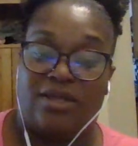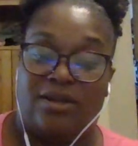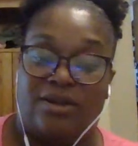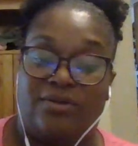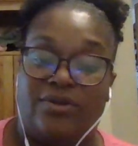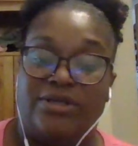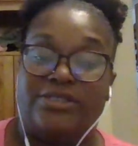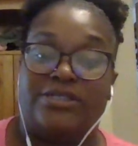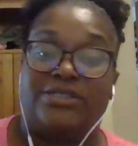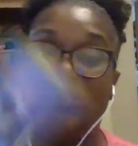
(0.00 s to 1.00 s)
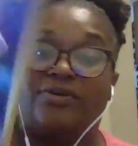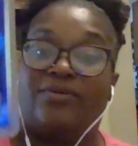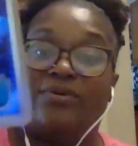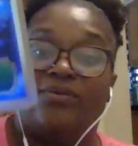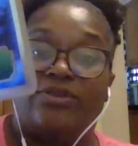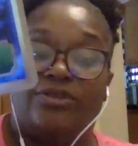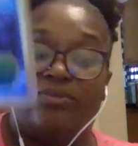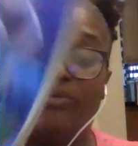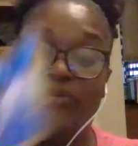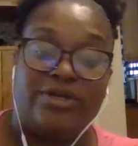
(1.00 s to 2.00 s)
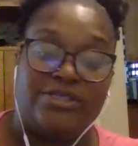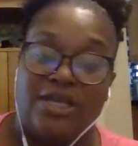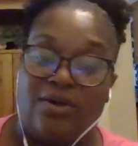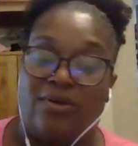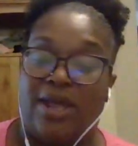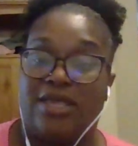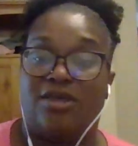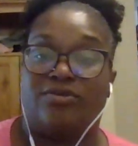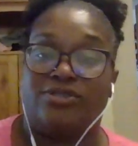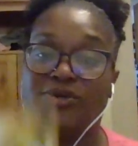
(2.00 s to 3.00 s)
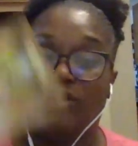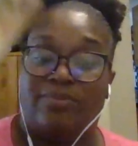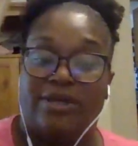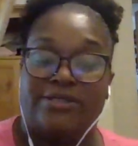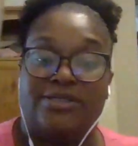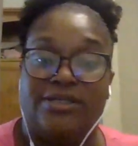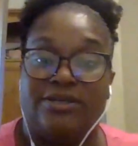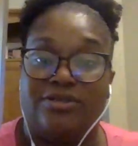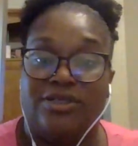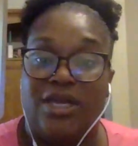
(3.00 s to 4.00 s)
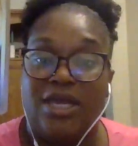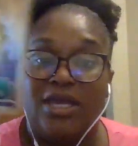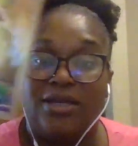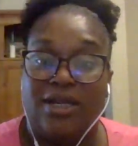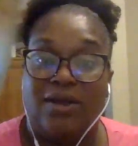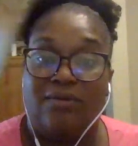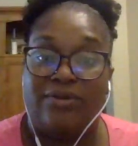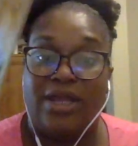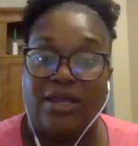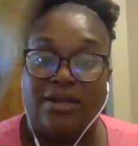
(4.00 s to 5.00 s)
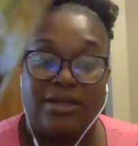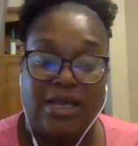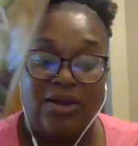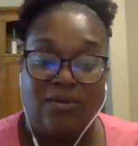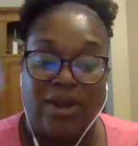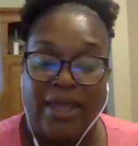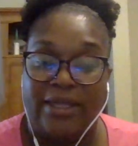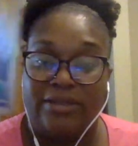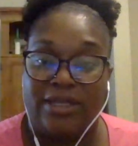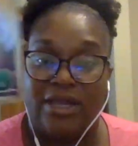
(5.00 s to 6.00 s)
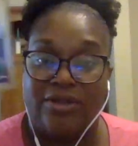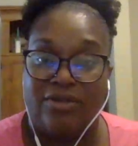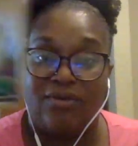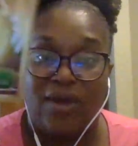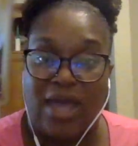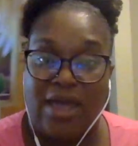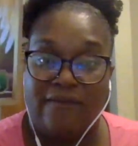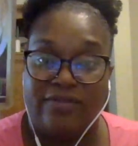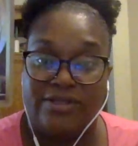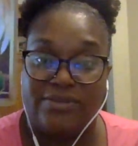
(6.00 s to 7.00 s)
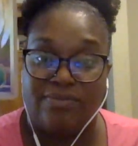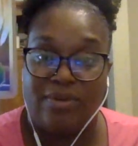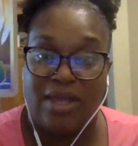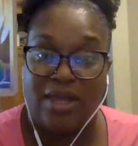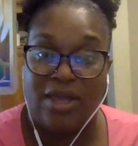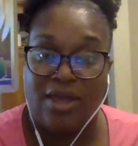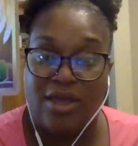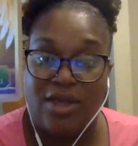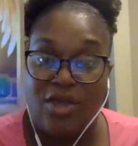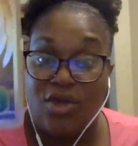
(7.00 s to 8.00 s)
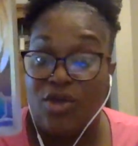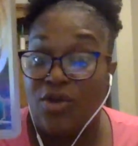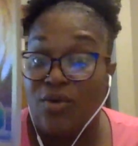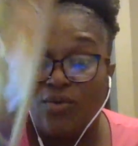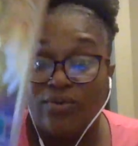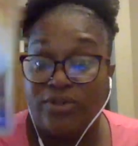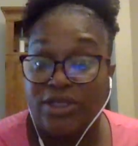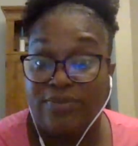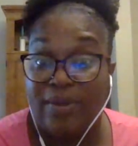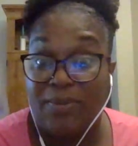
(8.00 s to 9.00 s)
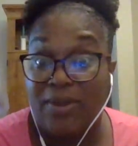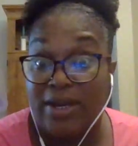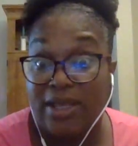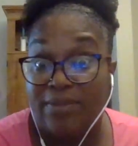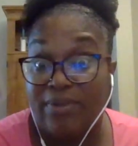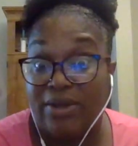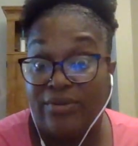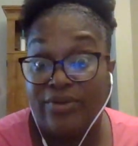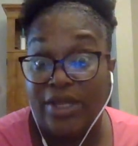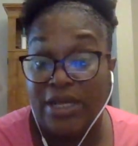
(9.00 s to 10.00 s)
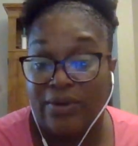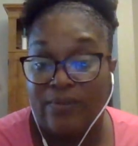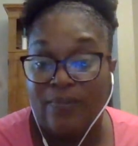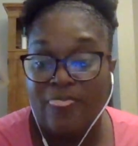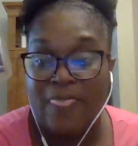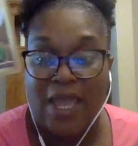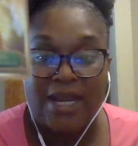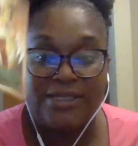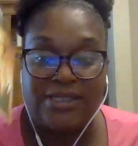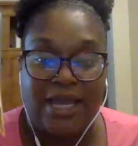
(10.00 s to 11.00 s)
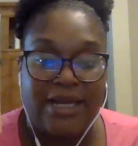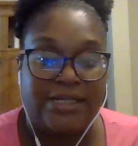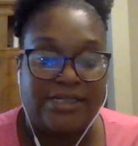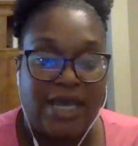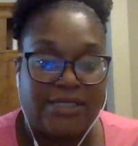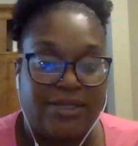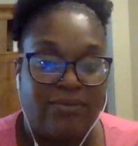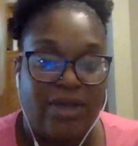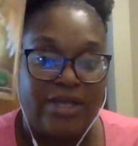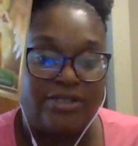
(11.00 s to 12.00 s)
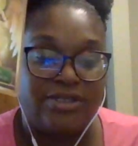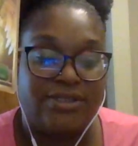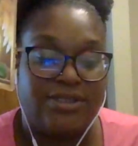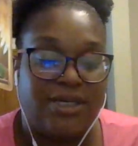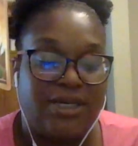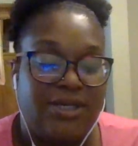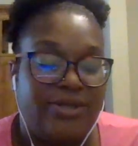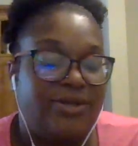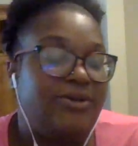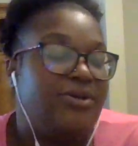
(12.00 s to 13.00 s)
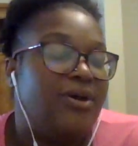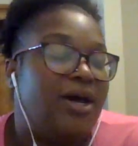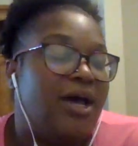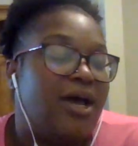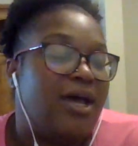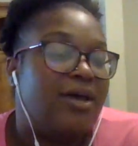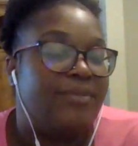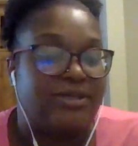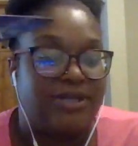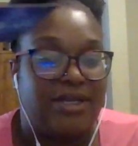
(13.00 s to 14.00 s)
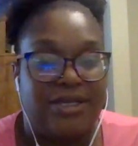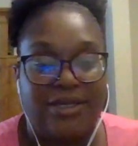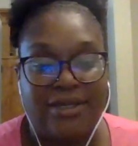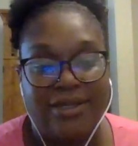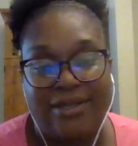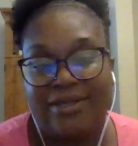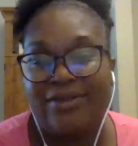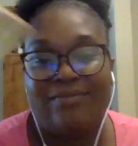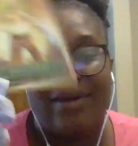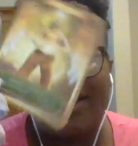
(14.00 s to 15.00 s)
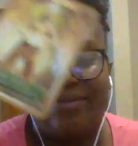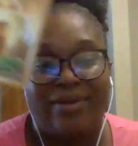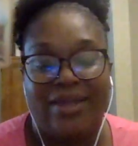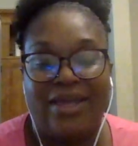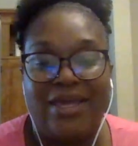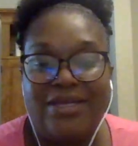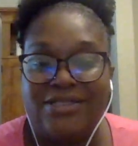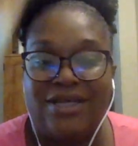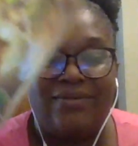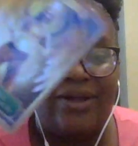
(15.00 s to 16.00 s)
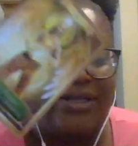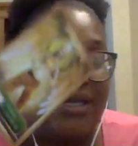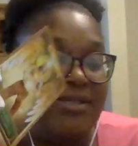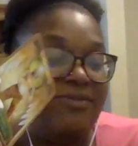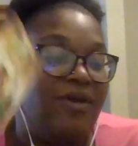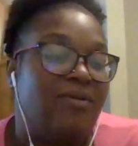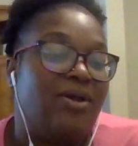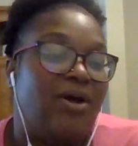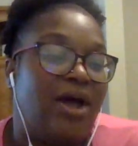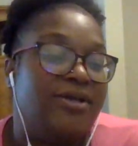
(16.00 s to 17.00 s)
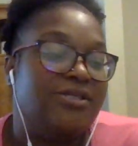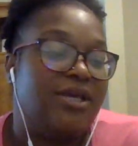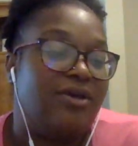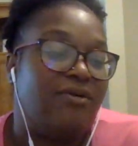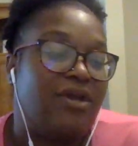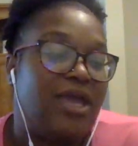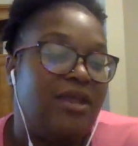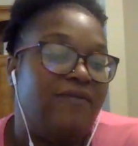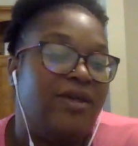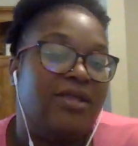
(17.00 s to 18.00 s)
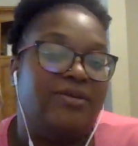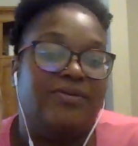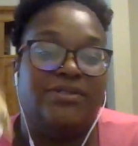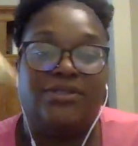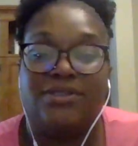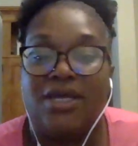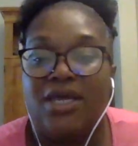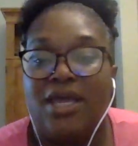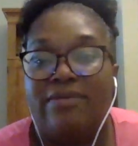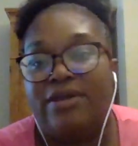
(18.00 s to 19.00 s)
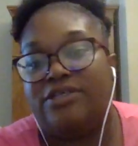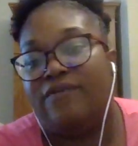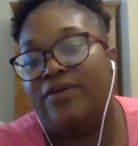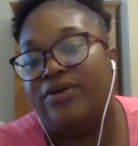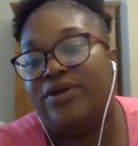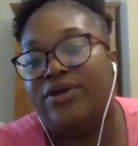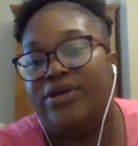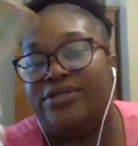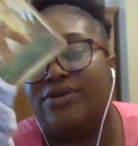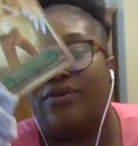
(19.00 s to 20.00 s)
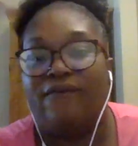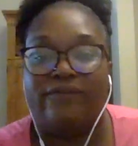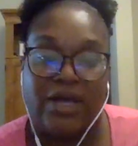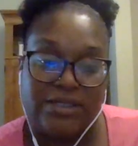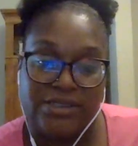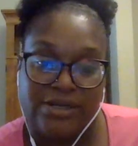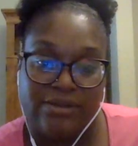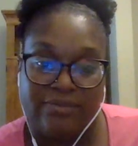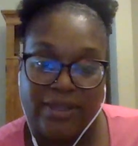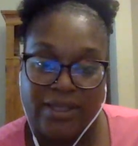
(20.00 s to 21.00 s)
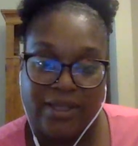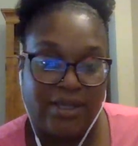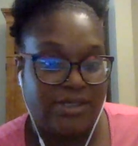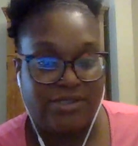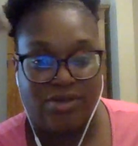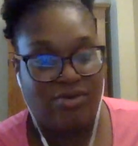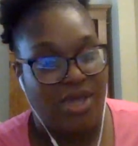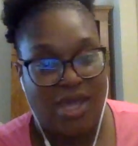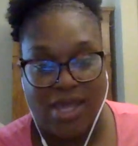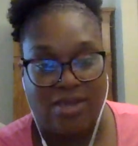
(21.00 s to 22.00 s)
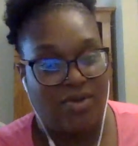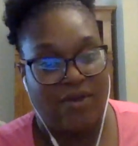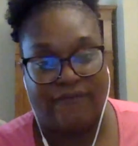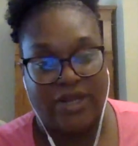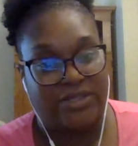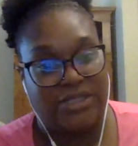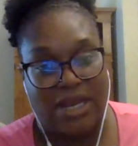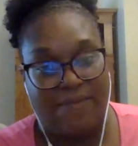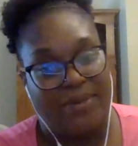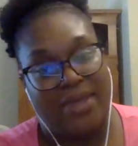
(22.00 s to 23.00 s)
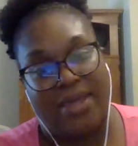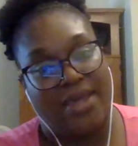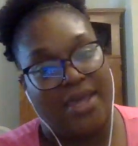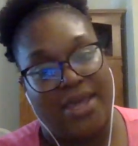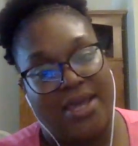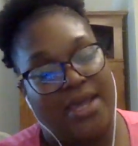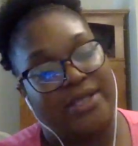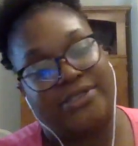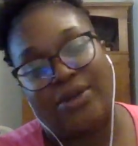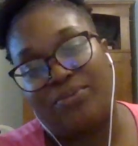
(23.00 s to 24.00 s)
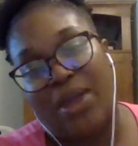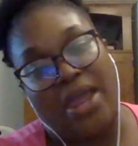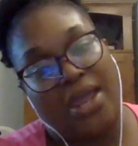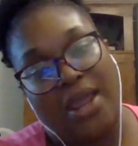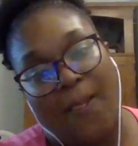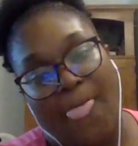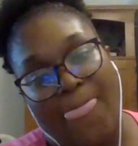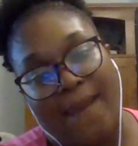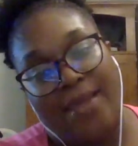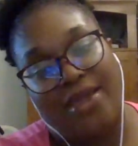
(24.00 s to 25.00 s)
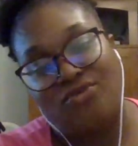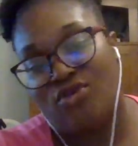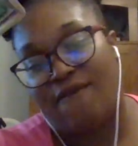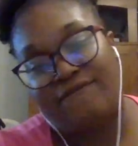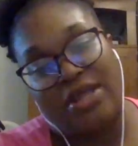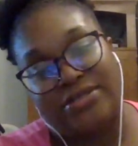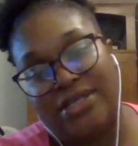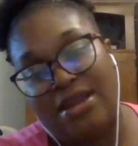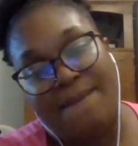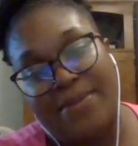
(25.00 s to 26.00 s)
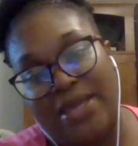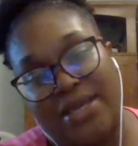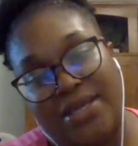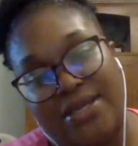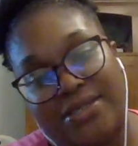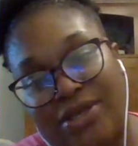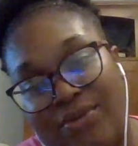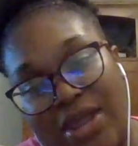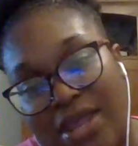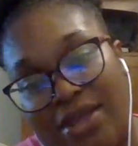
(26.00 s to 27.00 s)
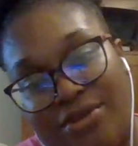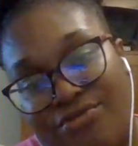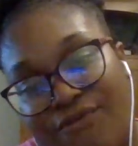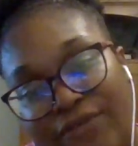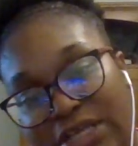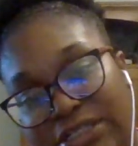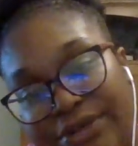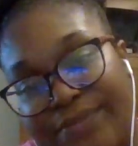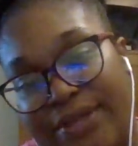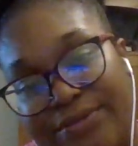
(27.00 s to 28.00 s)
They're doing this in secret or with the moon because they don't like your solar plexus energy. They don't like that you have this big, huge, maybe you got a big old ego, and it's not in a toxic way. It's just who you are, my darling. You might be someone that's very artsy and creative, and you just, it makes you feel good, so you floss a little bit. It's okay. You can floss a little bit. It's all right. You can floss a little bit. It's all right. You can floss a little bit.